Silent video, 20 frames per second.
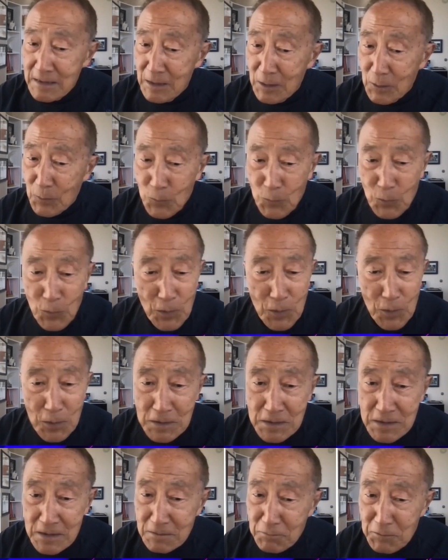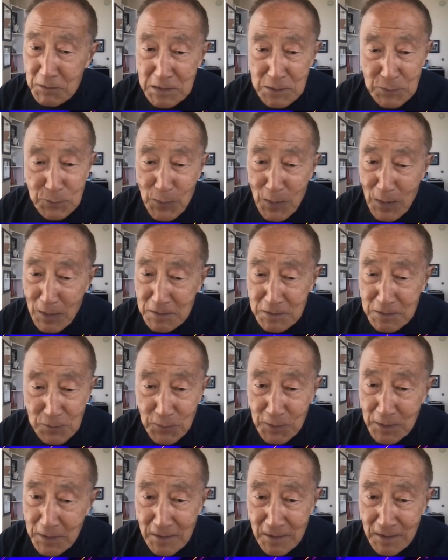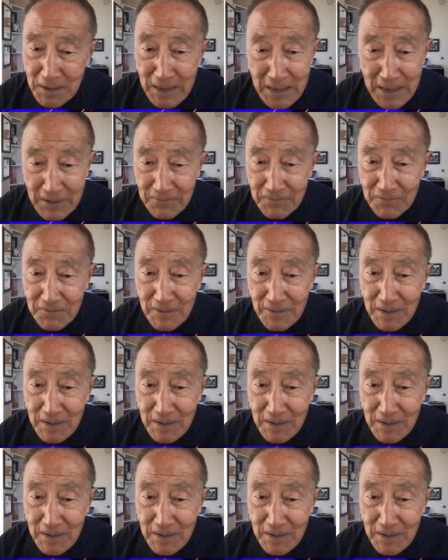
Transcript: the worst response we can give.